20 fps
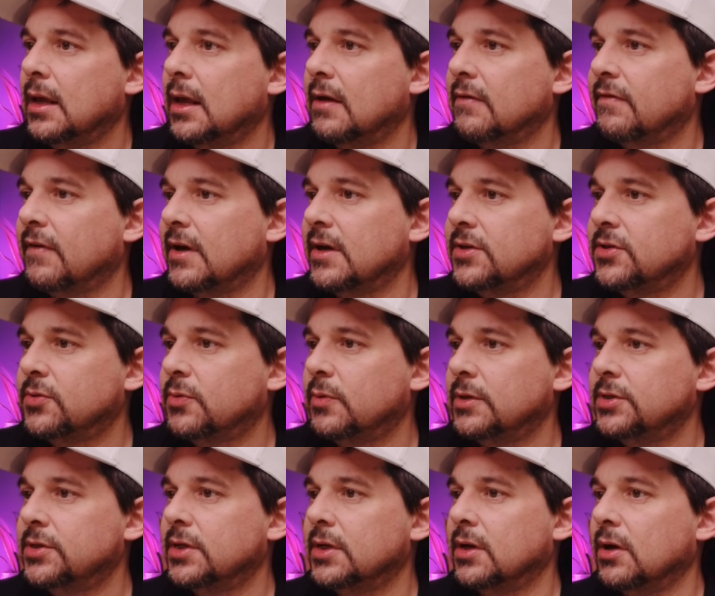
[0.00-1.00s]
If I
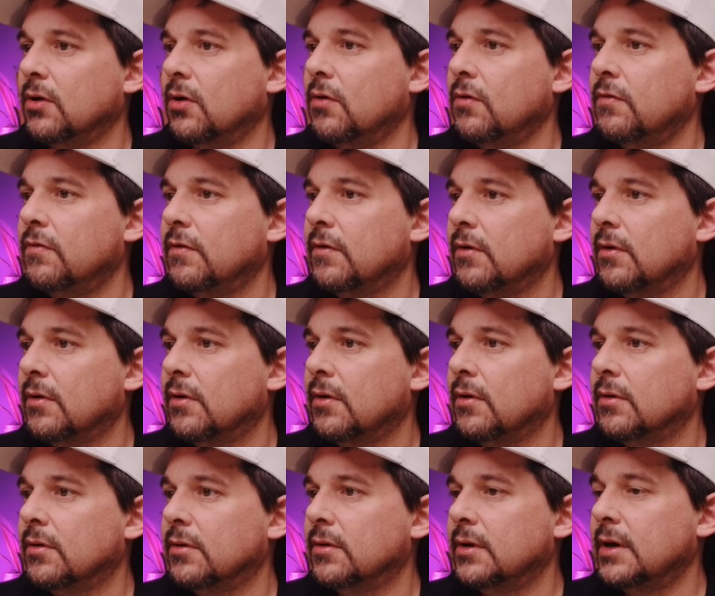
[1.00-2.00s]
switch it
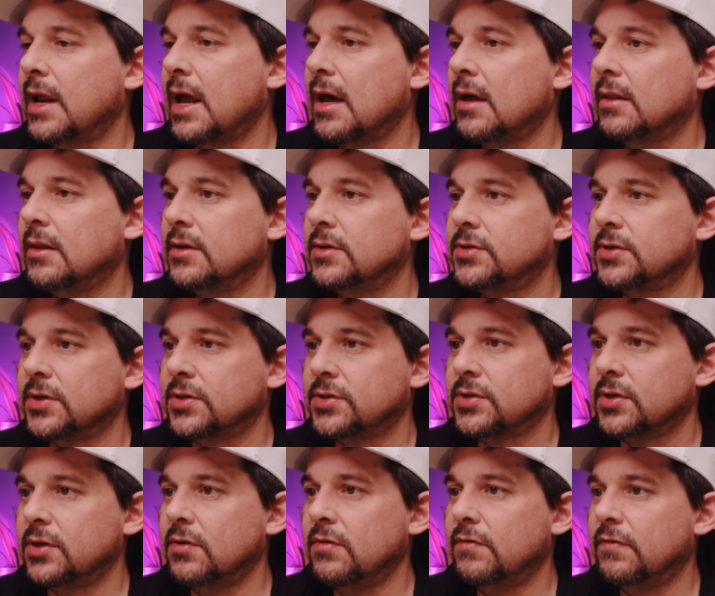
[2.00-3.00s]
over, now there's
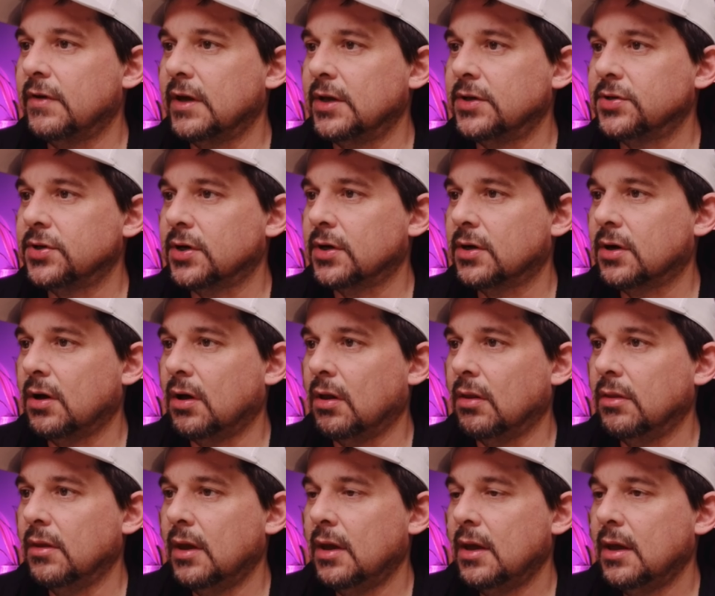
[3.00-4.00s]
this new feature
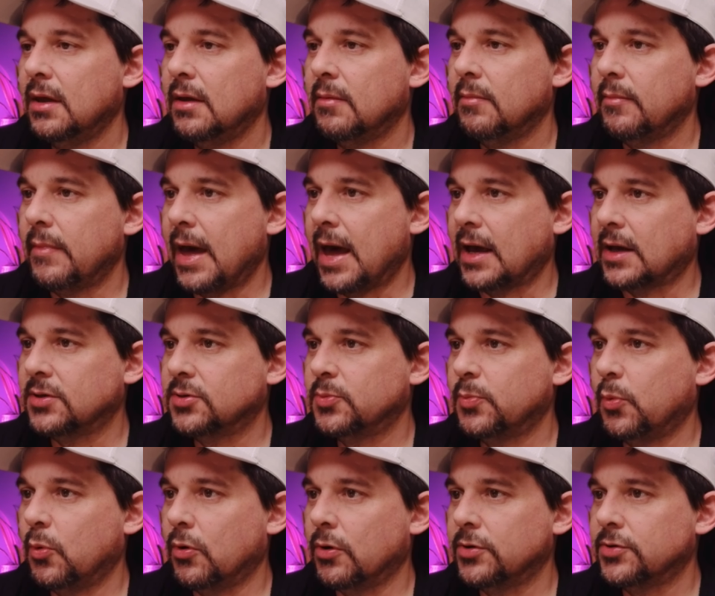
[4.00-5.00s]
called max
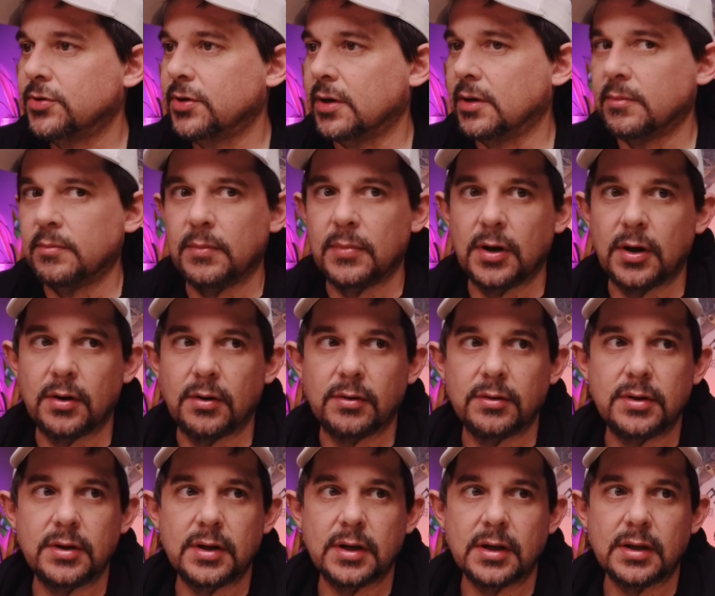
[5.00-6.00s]
portrait
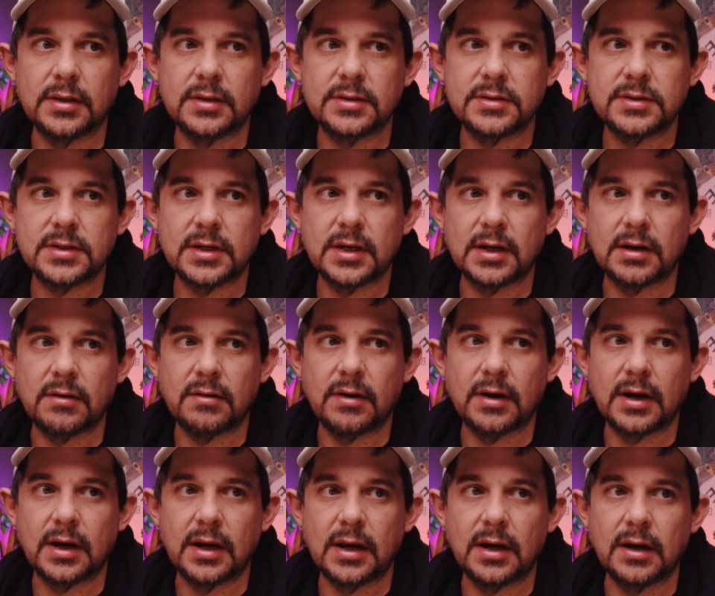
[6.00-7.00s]
mode. You can see it
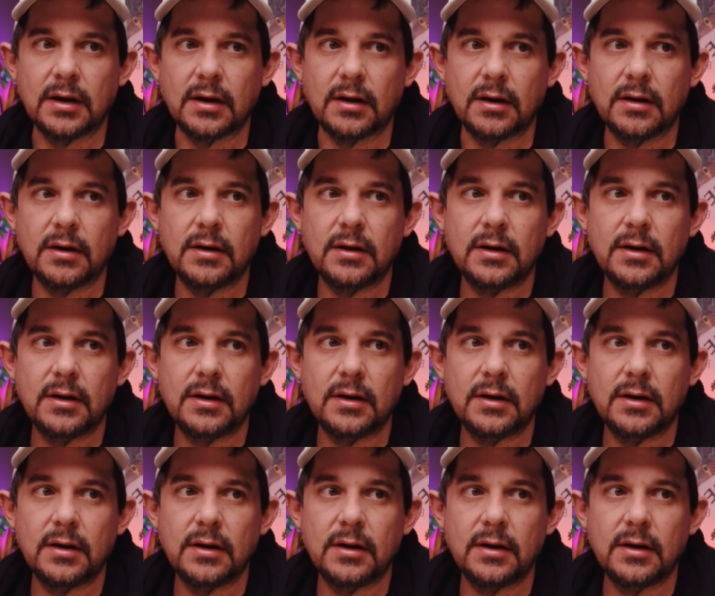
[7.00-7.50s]
right here.